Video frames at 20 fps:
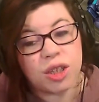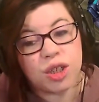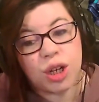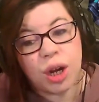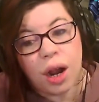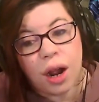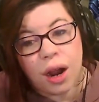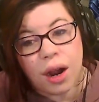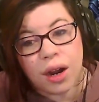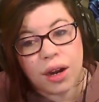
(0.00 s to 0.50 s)

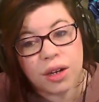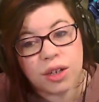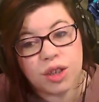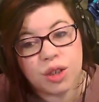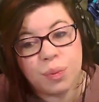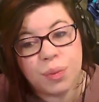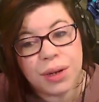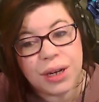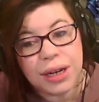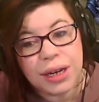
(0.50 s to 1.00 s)
charge,
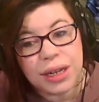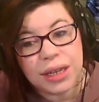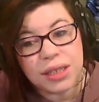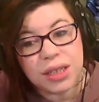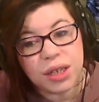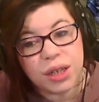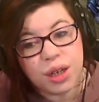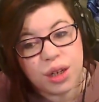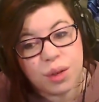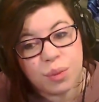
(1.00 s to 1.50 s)
but it is
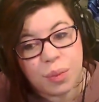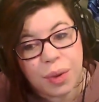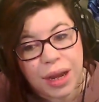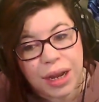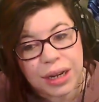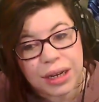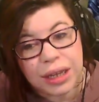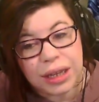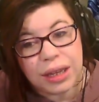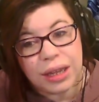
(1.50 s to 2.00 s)
a good
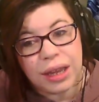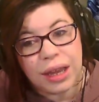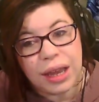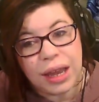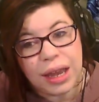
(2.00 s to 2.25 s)
body.